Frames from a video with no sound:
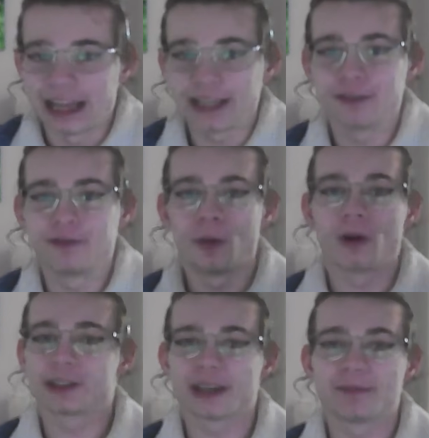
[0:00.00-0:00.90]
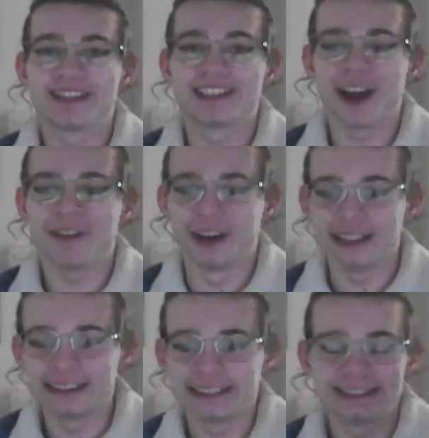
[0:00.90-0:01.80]
you for watching me
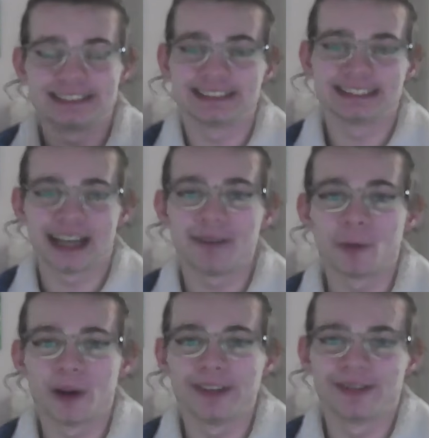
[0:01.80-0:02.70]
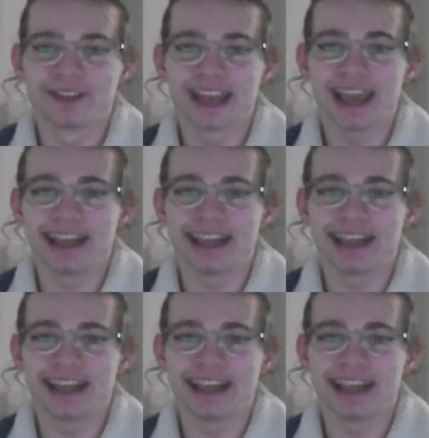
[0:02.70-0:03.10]
suffer. Have a wonderful day.